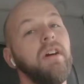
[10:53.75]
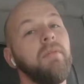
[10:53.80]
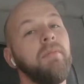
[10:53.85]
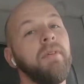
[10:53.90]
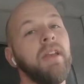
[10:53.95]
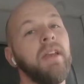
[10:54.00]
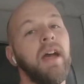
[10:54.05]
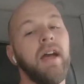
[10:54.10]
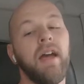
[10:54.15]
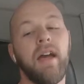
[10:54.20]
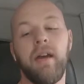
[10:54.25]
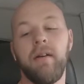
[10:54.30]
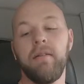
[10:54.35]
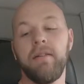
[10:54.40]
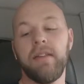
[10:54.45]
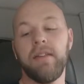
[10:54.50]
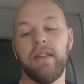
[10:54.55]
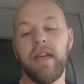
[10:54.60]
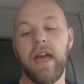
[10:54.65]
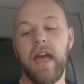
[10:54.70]
I mean,
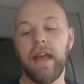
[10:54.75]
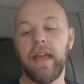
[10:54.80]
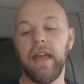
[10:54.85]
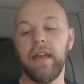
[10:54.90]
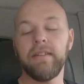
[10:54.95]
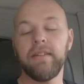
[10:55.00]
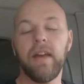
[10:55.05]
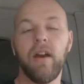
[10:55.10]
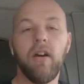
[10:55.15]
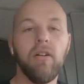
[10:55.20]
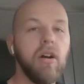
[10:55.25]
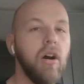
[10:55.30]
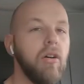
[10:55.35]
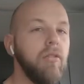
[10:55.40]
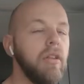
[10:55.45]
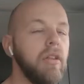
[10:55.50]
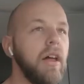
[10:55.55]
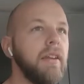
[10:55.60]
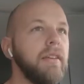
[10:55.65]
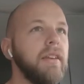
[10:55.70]
I can't tell a
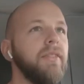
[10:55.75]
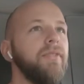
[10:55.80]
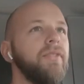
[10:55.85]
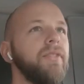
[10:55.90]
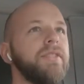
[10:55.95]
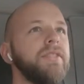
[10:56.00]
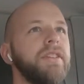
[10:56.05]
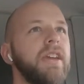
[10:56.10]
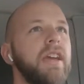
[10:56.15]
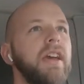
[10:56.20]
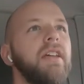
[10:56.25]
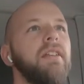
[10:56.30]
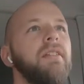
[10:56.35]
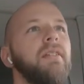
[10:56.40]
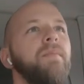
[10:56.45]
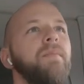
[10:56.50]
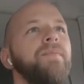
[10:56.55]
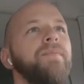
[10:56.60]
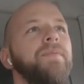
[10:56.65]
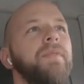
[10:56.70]
whole lot different yet.
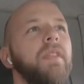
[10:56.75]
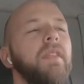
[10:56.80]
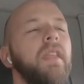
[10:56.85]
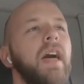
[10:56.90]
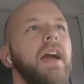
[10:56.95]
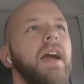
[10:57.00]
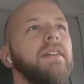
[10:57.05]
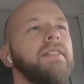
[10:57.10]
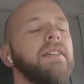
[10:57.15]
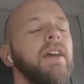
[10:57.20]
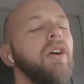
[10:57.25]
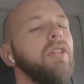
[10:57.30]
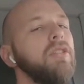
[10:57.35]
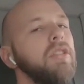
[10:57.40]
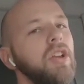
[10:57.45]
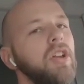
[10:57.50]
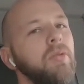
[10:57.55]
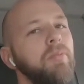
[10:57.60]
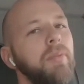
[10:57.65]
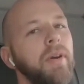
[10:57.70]
I can tell a
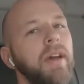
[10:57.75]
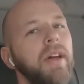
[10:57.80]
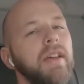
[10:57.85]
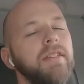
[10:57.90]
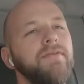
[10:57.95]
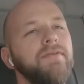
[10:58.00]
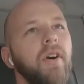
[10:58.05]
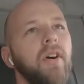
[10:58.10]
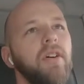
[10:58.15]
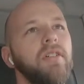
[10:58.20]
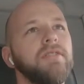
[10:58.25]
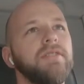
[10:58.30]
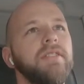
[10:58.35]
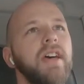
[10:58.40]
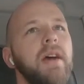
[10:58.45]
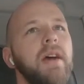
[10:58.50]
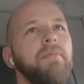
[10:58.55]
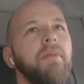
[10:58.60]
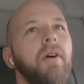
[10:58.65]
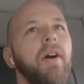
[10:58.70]
little bit as far as
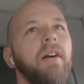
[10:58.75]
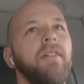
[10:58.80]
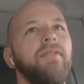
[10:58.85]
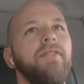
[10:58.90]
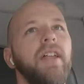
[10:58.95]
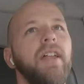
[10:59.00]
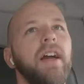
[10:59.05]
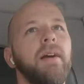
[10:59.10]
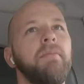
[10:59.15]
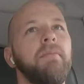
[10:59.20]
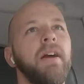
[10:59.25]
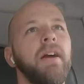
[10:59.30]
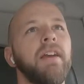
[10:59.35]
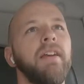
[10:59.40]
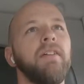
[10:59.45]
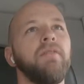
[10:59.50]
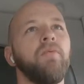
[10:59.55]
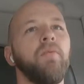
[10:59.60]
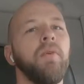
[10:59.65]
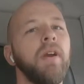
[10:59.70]
that part. I feel like I'm not
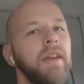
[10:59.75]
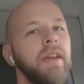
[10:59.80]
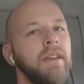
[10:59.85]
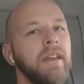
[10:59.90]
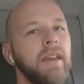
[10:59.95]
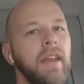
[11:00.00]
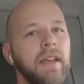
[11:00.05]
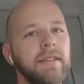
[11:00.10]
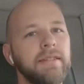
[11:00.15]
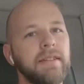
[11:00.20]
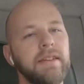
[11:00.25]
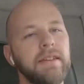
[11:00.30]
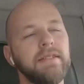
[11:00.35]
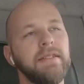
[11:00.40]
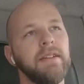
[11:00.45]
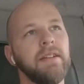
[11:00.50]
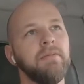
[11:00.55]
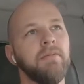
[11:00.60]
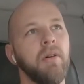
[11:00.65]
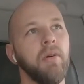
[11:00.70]
getting winded as
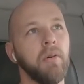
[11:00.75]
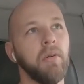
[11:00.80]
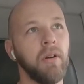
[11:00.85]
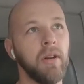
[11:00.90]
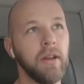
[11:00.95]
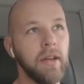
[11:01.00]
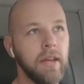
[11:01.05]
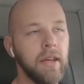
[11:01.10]
easy anymore.